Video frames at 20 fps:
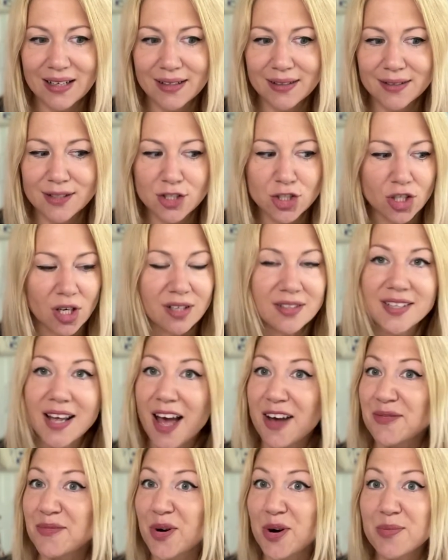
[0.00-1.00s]
start to
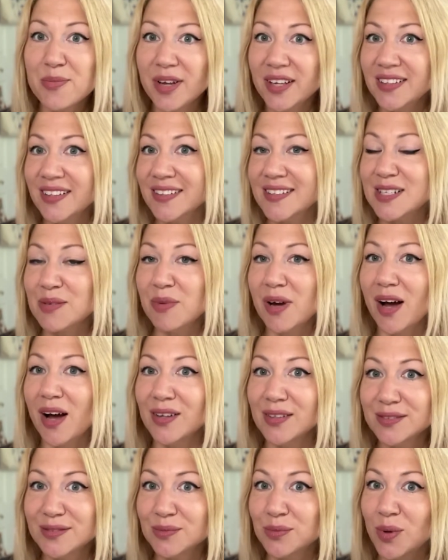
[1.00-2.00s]
have more opinions
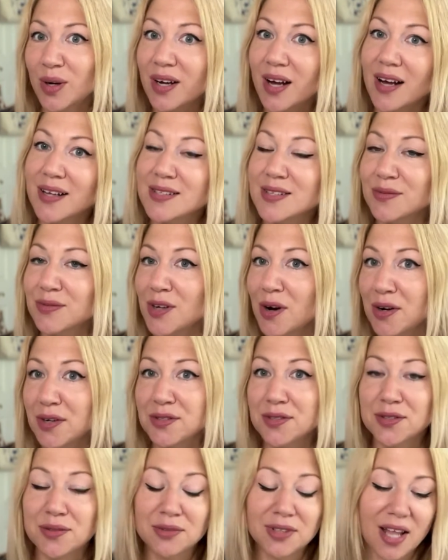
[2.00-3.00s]
about what kinds of
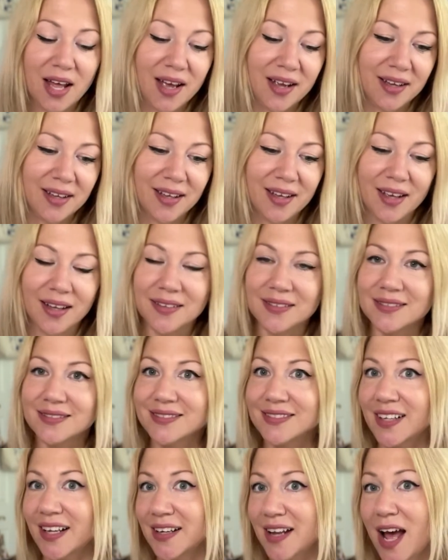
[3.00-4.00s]
yarns you like
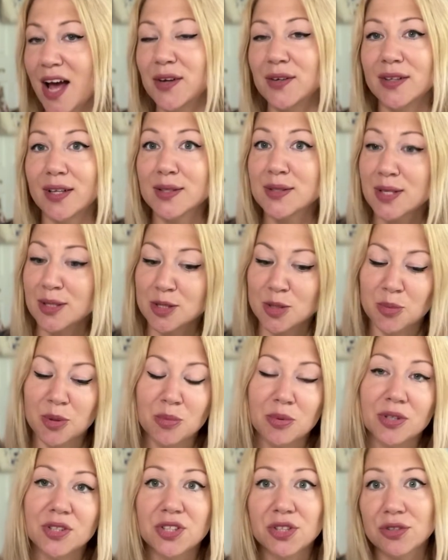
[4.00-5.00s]
and how you like them to be
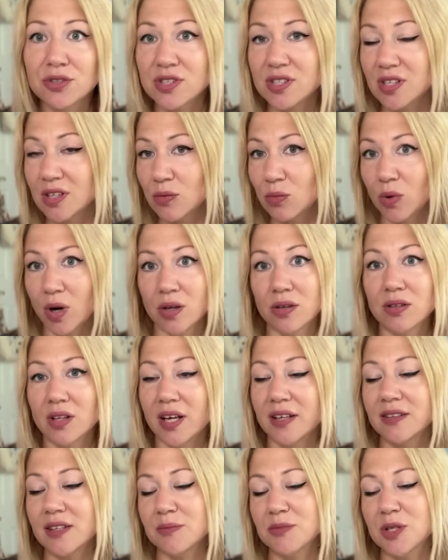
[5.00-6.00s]
produced and where you
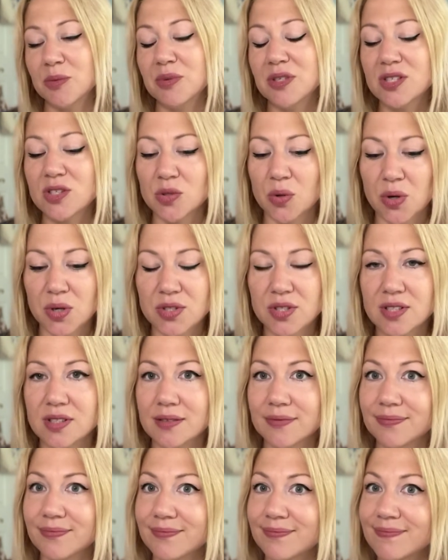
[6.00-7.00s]
like them to be sourced.
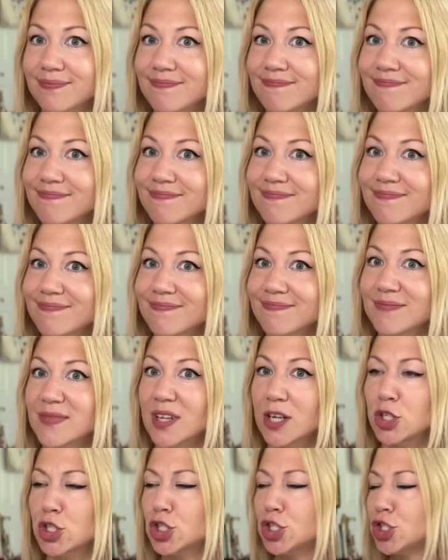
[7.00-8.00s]

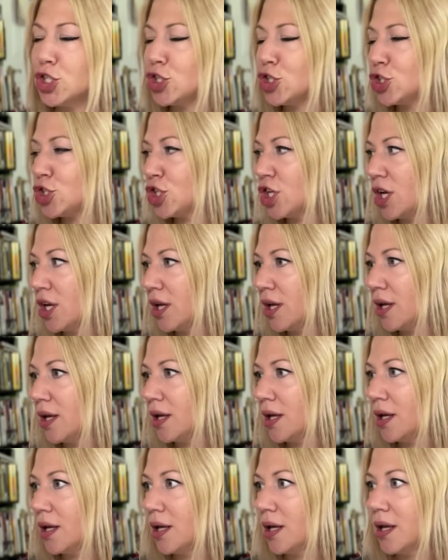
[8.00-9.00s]
Shh!
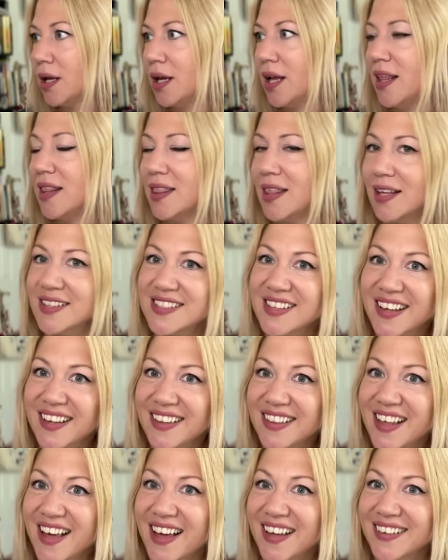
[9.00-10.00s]
And things like
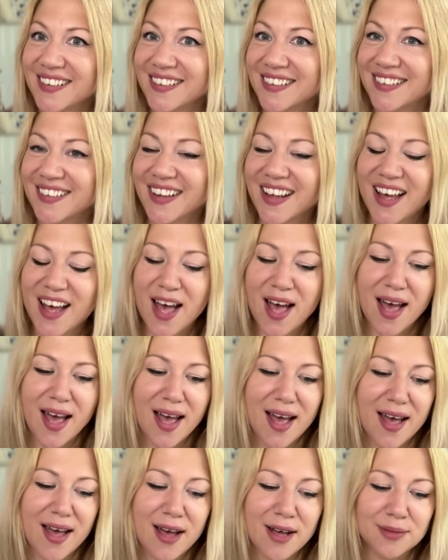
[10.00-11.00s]

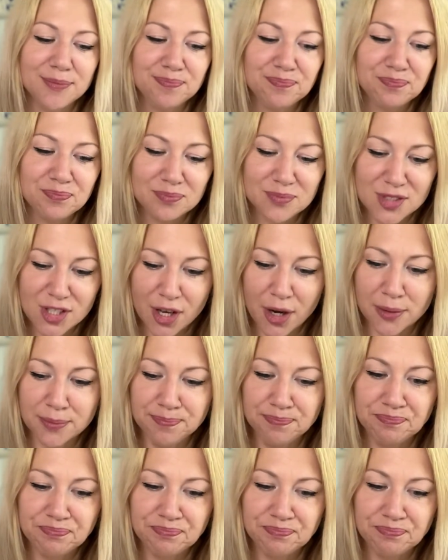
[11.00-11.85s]
that. So